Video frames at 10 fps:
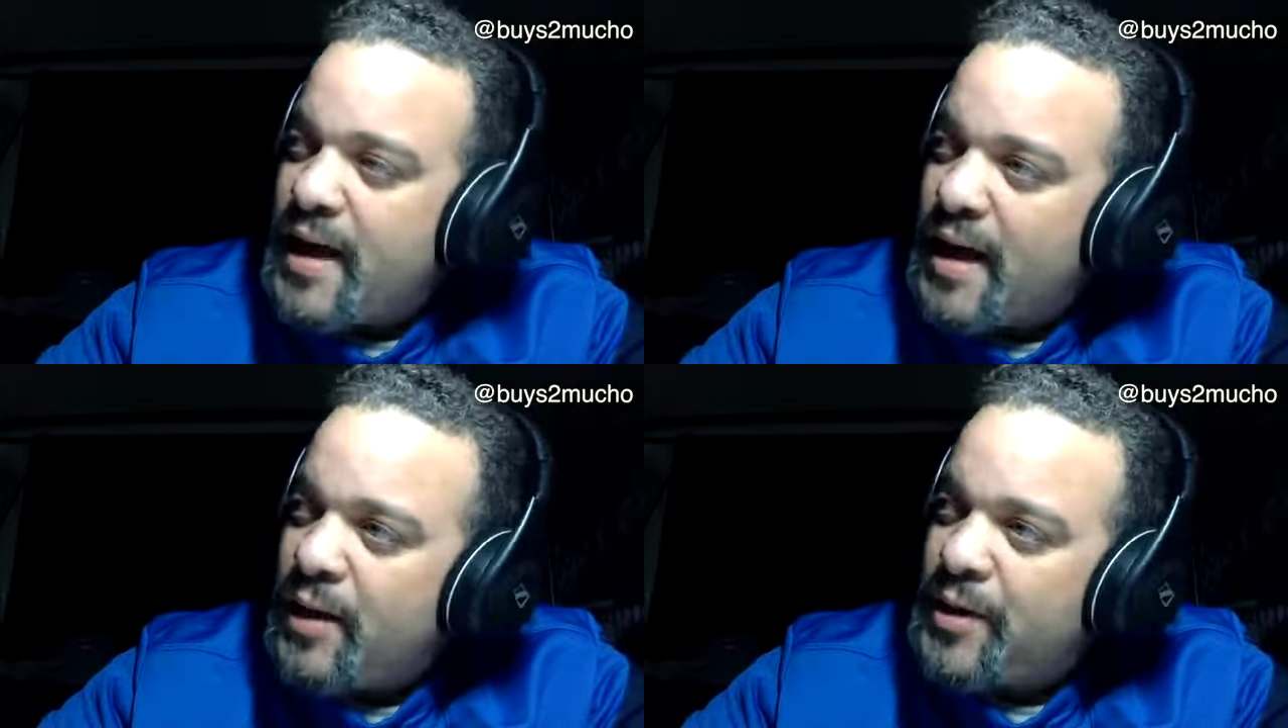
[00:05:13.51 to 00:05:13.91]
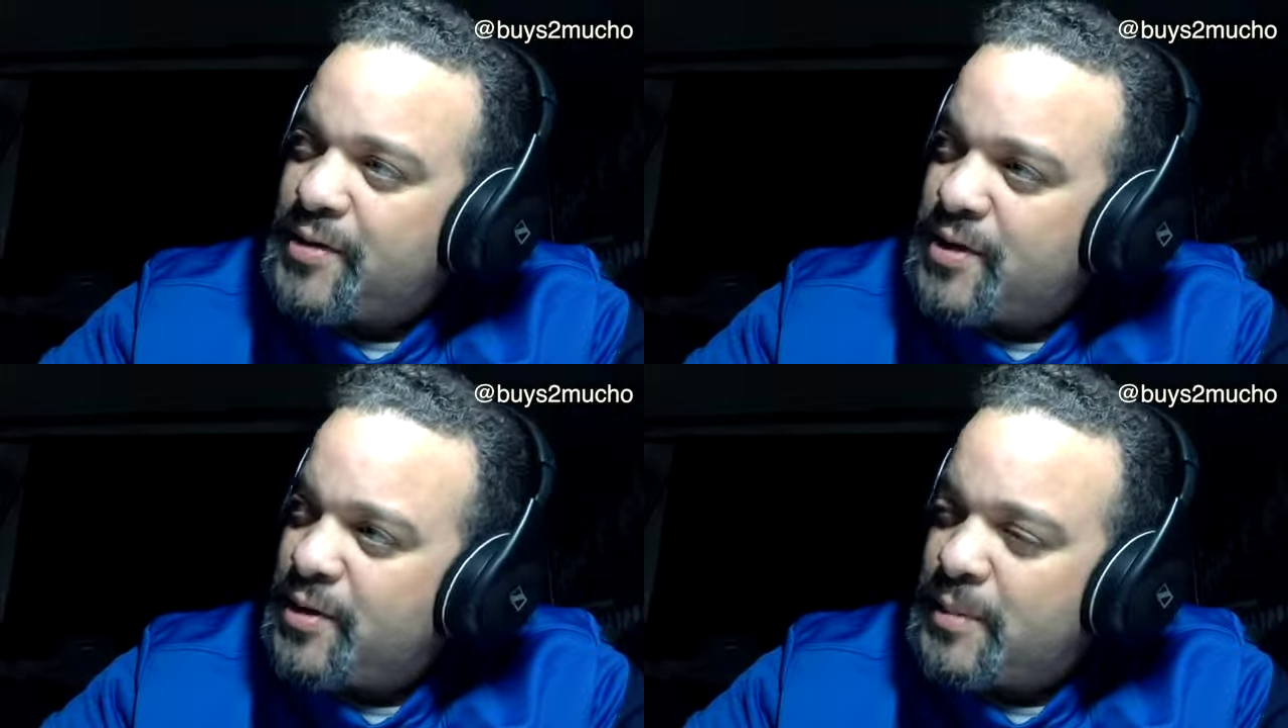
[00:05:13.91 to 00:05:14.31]
Anyway,
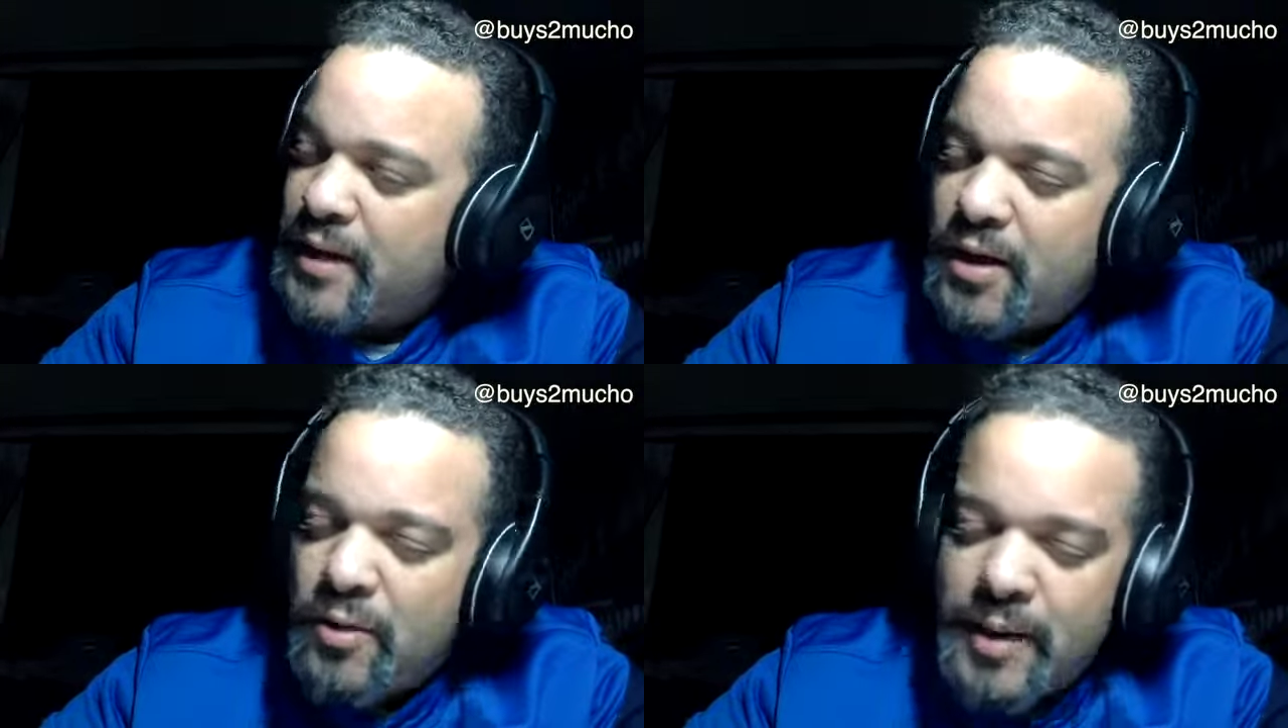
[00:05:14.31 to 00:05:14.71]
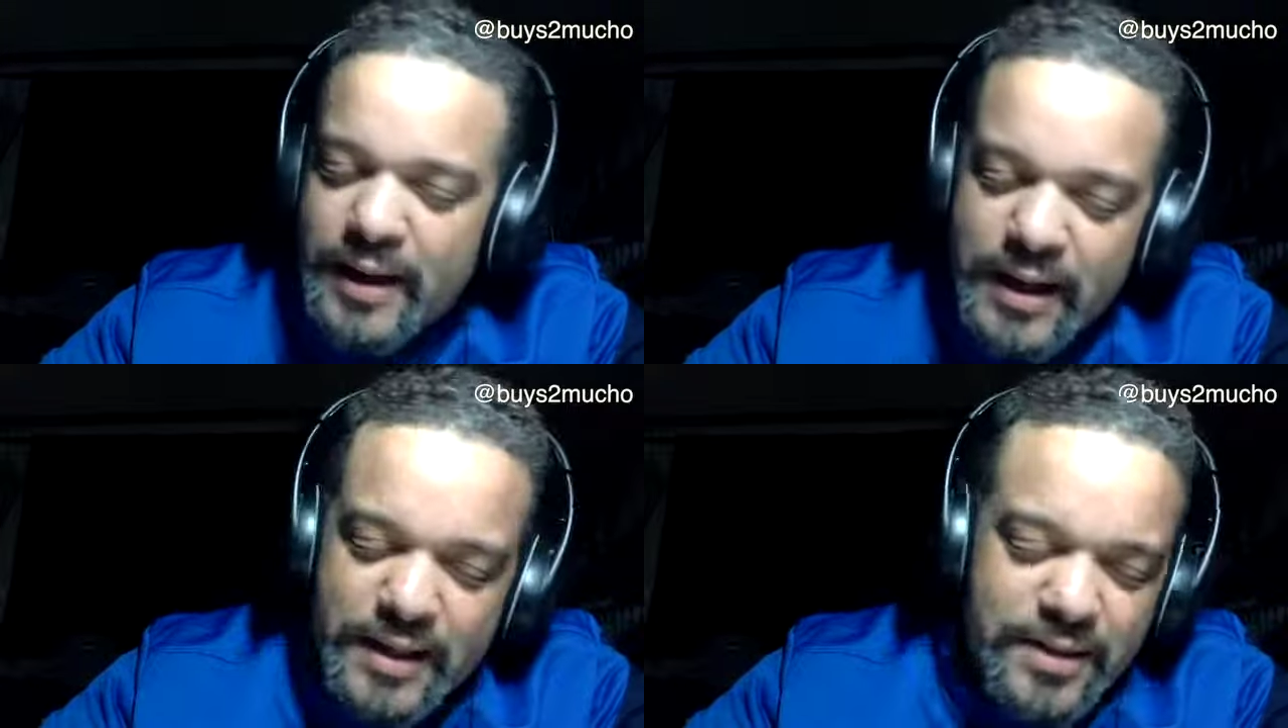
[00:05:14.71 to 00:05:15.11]
so I'm like, oh my
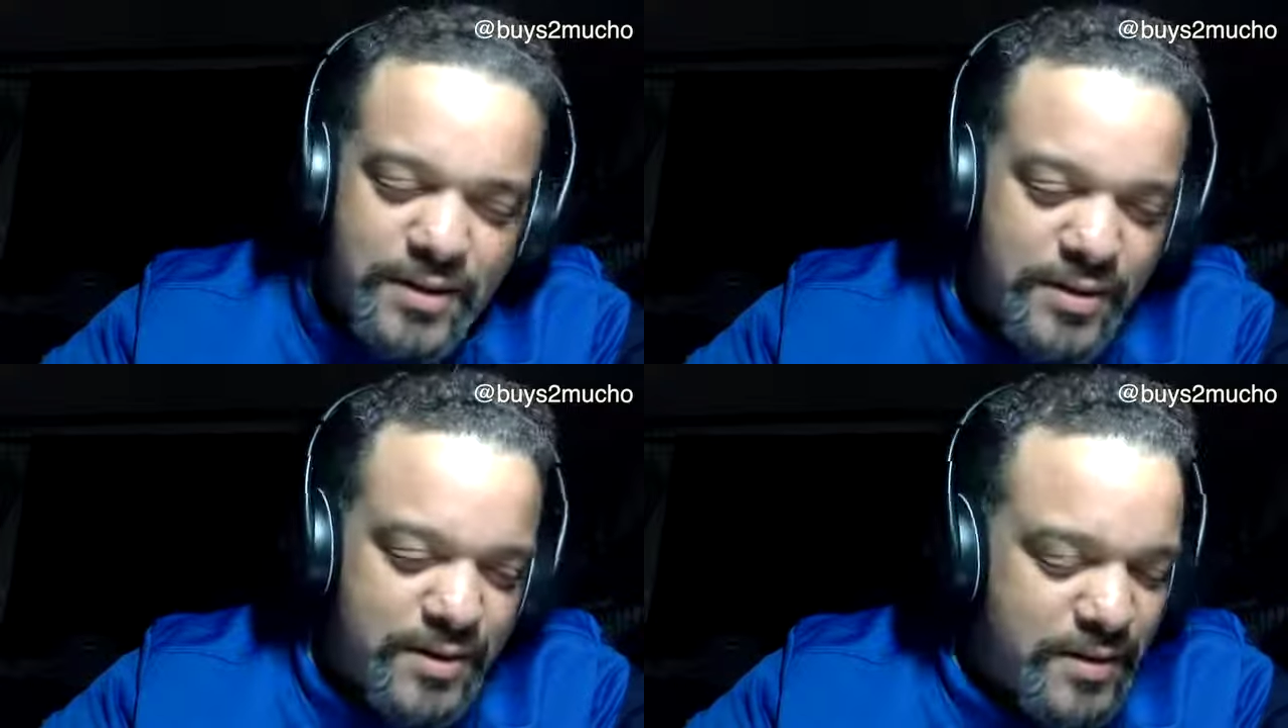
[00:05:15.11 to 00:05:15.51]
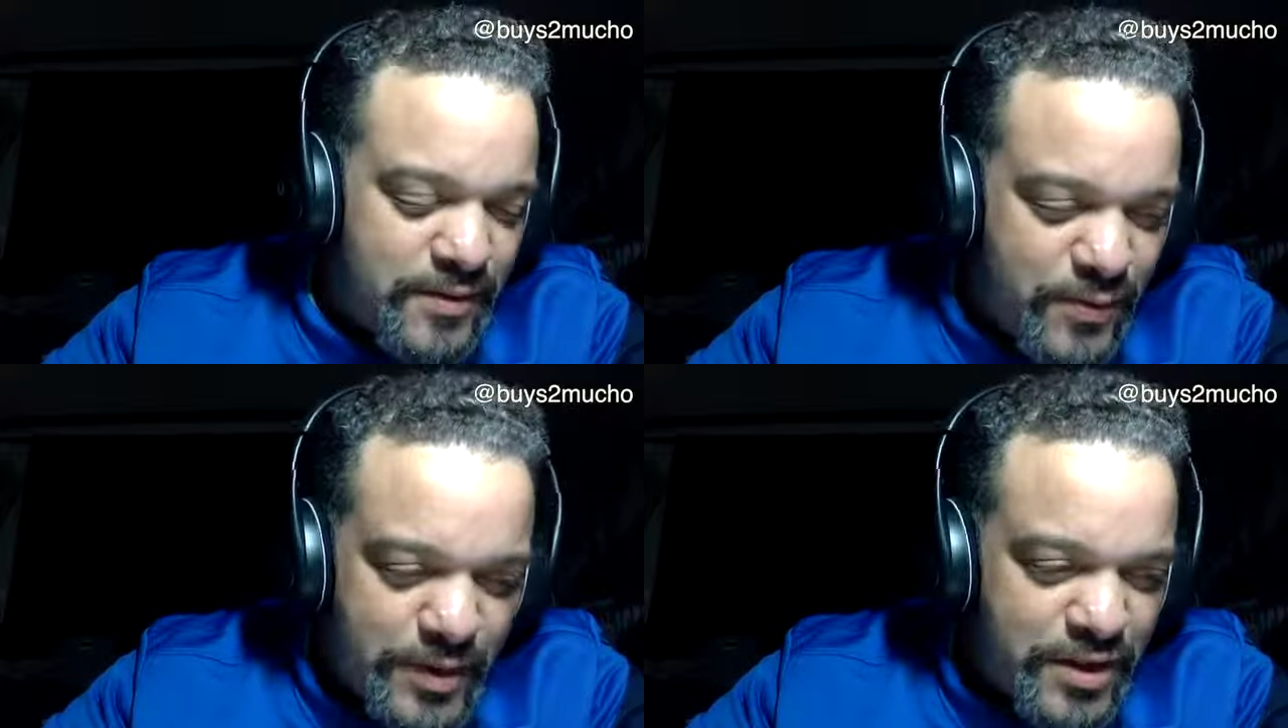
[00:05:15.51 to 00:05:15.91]
God,
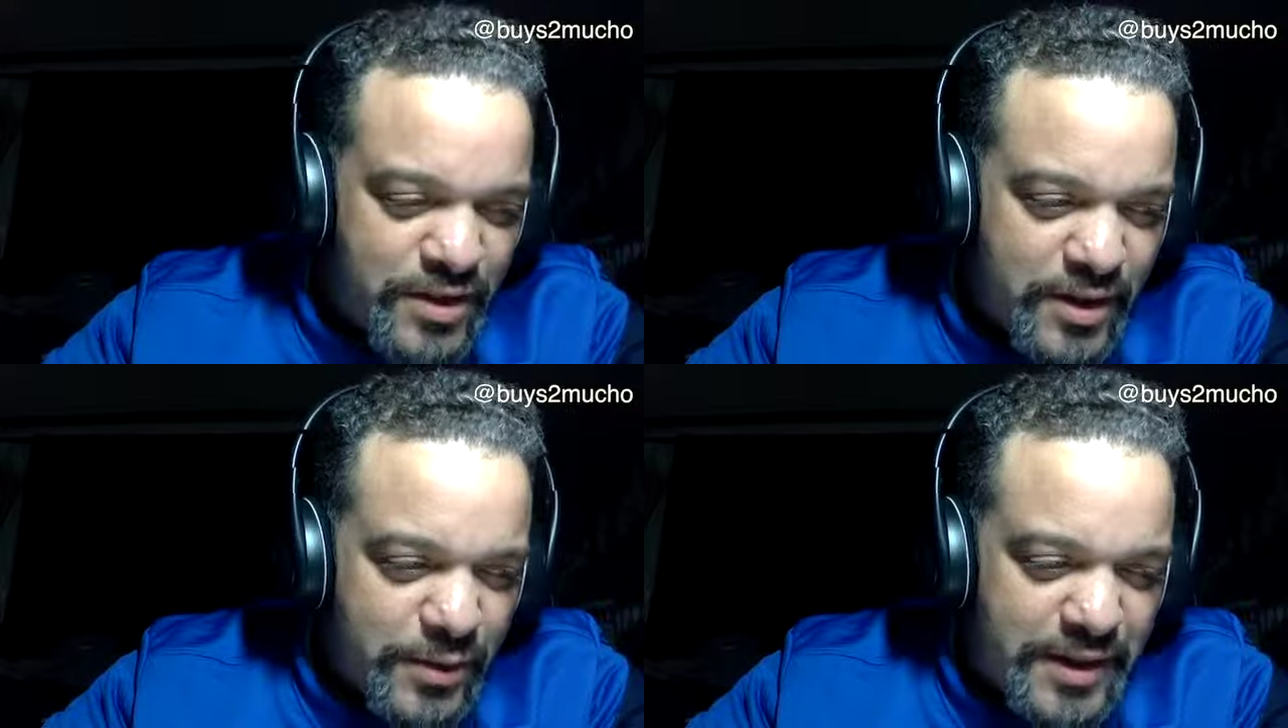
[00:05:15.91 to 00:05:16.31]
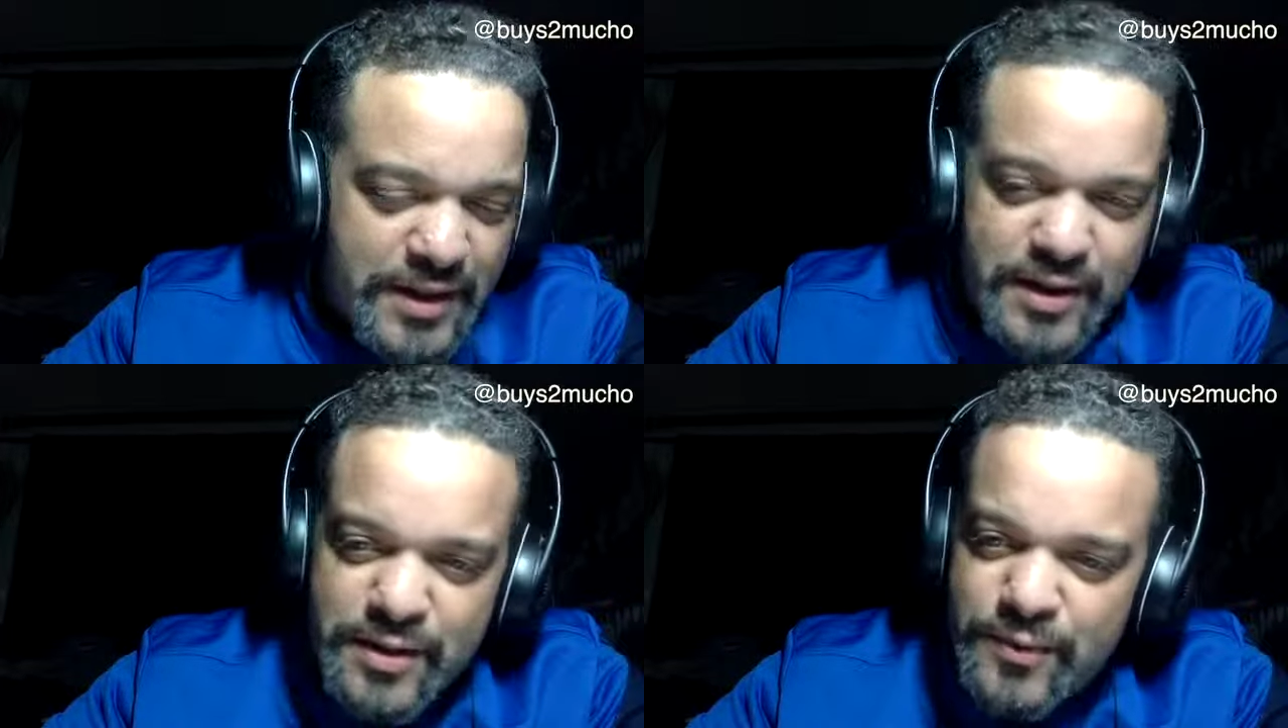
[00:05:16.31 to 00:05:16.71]
we just don't need
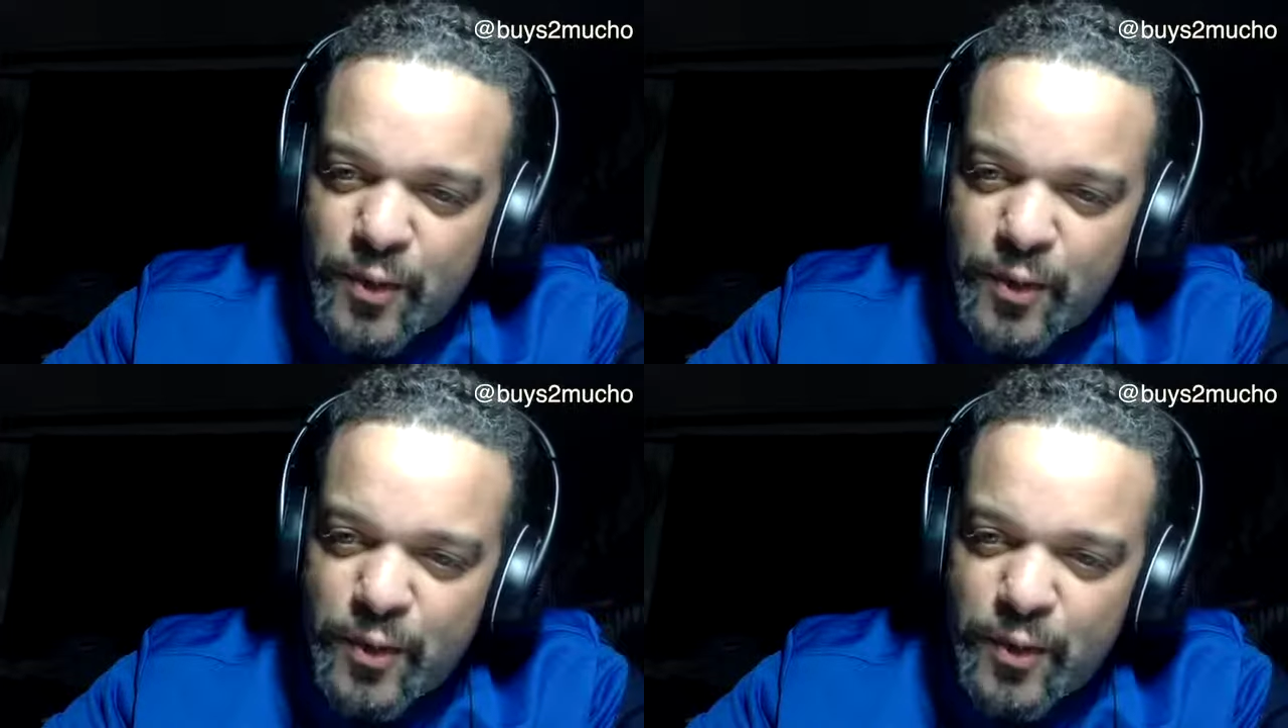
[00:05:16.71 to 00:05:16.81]
this.